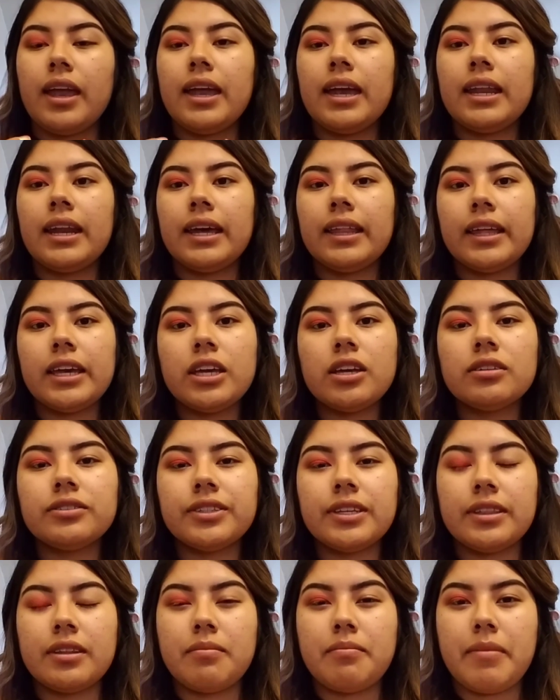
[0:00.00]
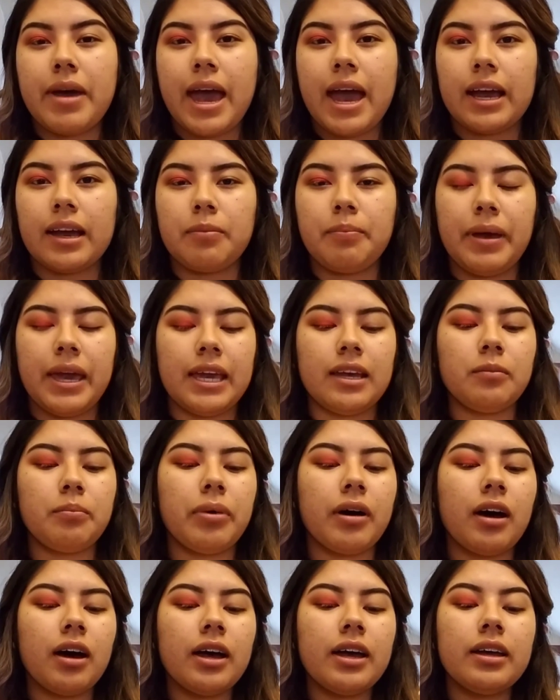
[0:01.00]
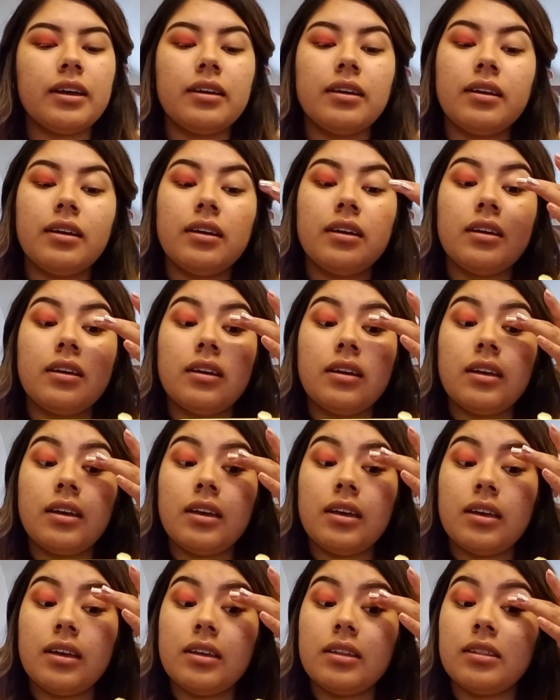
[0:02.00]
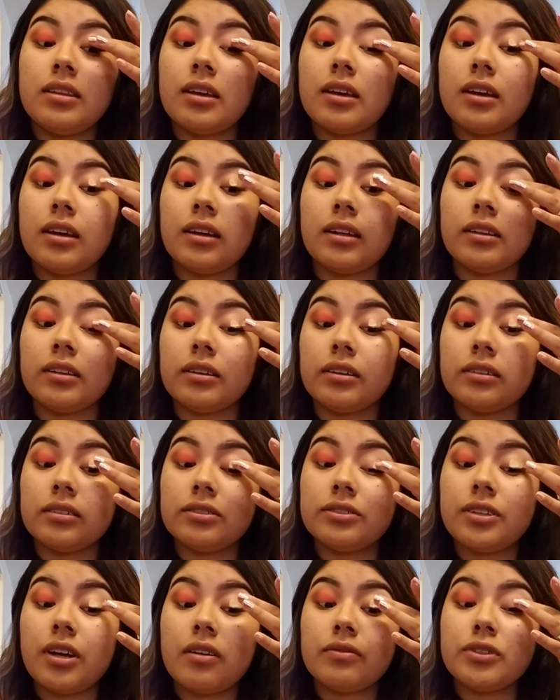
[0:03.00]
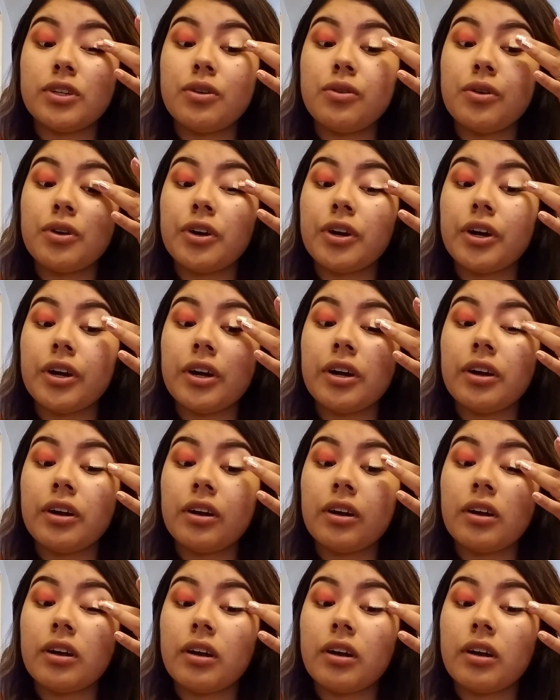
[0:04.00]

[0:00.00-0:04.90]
And I like using the MAC paint pot in the color Soft Ochre.